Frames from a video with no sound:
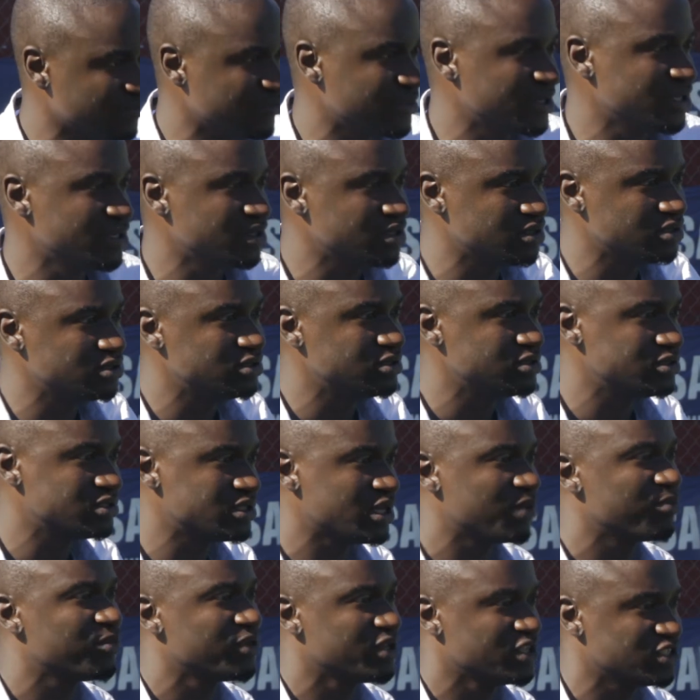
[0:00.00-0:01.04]
made
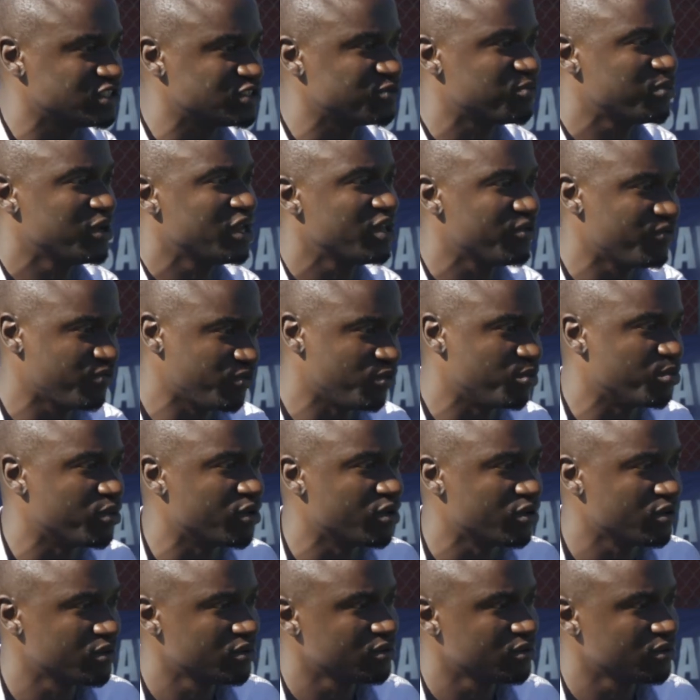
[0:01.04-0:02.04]
Zambians play football?